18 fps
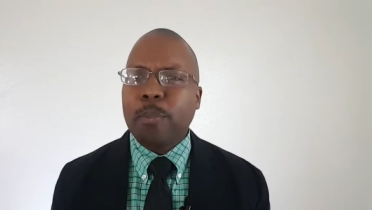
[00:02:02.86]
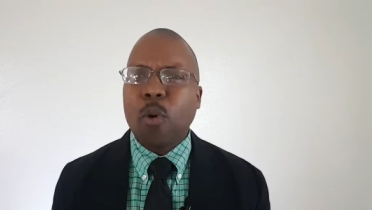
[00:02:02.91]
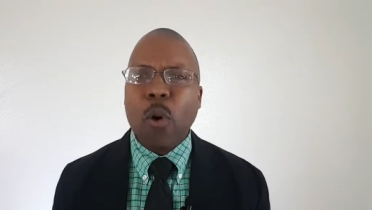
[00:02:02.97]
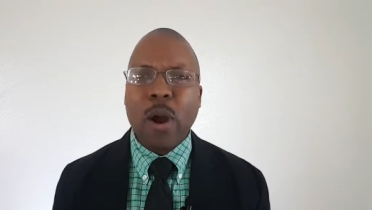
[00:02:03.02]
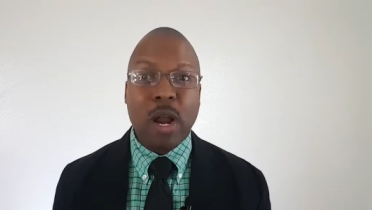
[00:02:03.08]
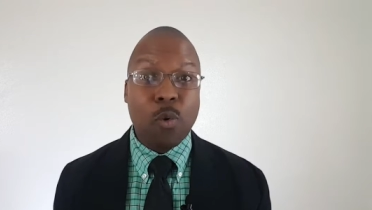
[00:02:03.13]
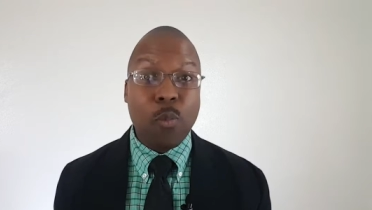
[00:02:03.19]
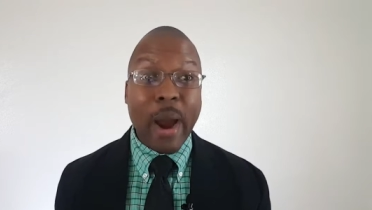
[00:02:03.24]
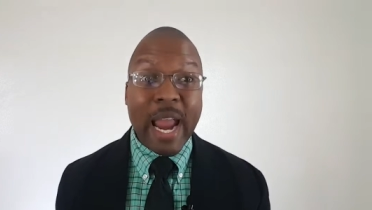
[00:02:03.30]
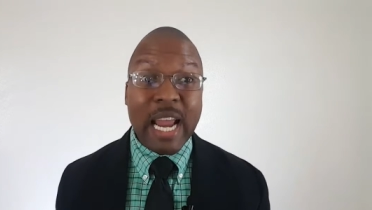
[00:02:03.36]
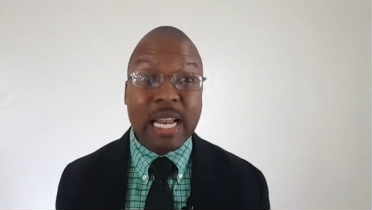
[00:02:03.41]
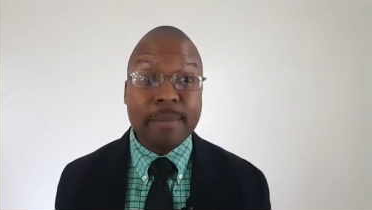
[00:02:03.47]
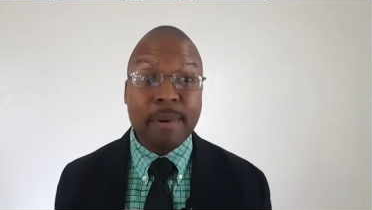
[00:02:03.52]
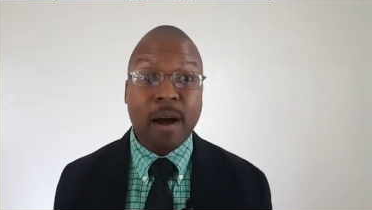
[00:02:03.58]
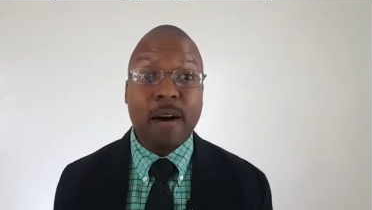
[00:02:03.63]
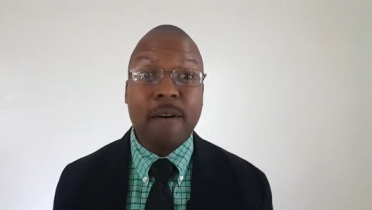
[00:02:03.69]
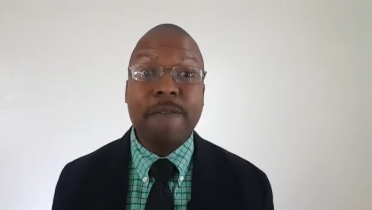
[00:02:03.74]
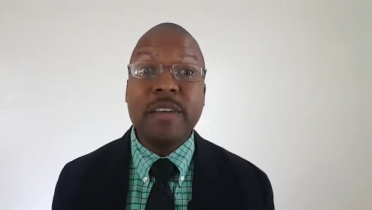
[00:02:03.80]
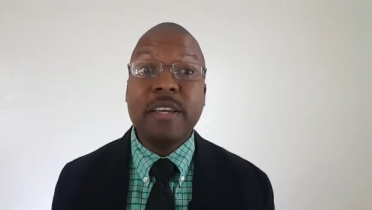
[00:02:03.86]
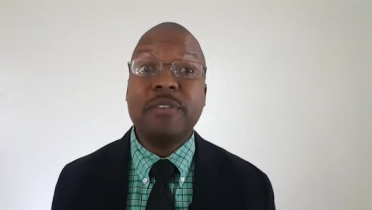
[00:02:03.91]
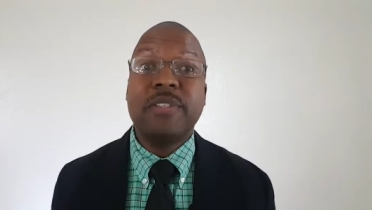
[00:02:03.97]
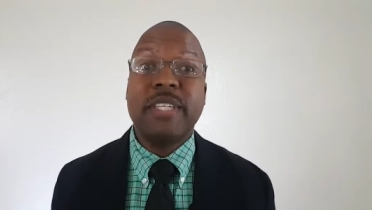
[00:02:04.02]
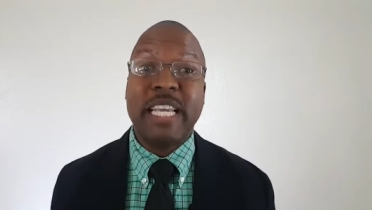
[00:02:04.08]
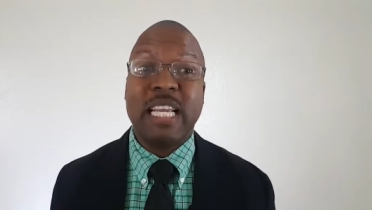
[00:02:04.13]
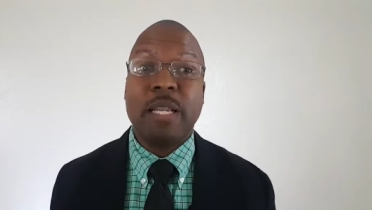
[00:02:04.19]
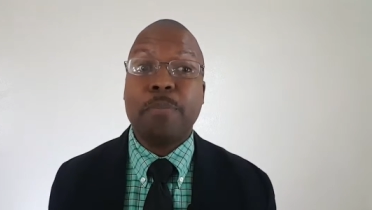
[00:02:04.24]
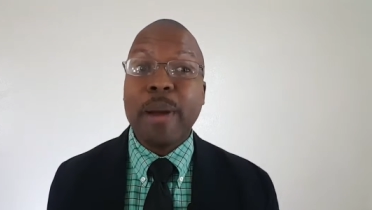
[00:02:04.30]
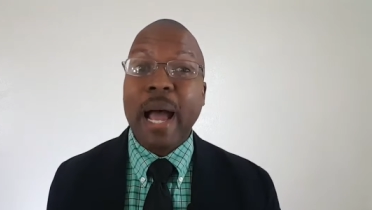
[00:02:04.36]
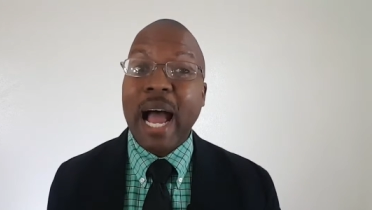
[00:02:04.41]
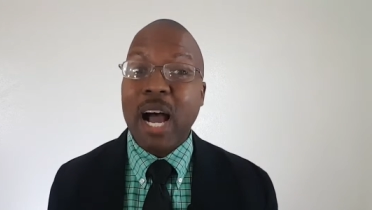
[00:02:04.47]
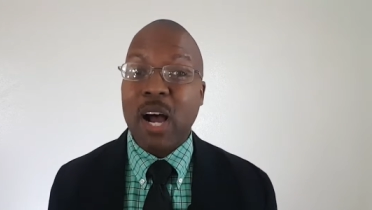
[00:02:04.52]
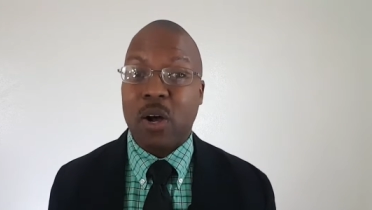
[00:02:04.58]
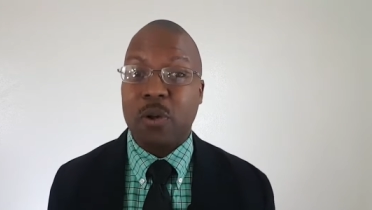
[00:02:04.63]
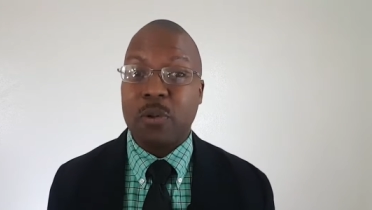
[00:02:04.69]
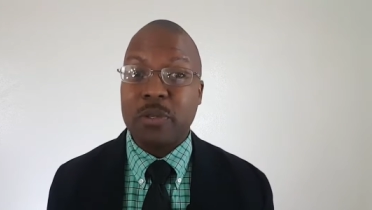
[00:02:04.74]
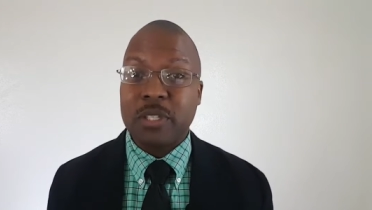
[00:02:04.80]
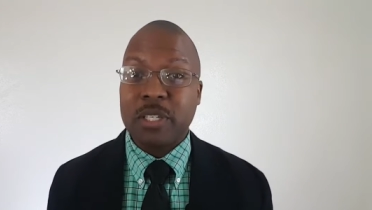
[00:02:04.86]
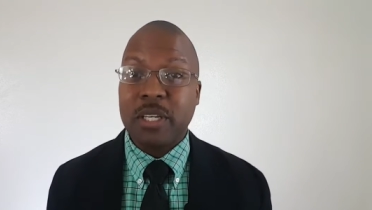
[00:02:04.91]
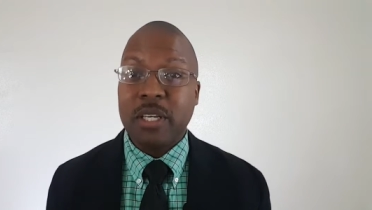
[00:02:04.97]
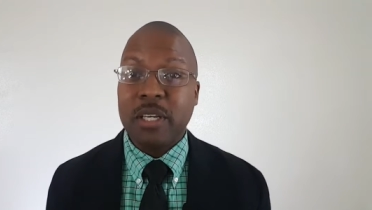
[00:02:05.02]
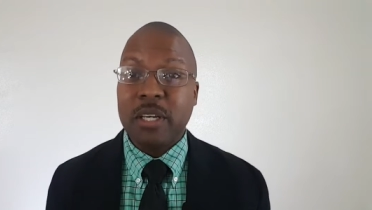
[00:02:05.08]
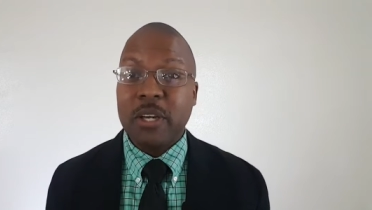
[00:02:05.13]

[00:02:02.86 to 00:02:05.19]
point weighed about 15 pounds.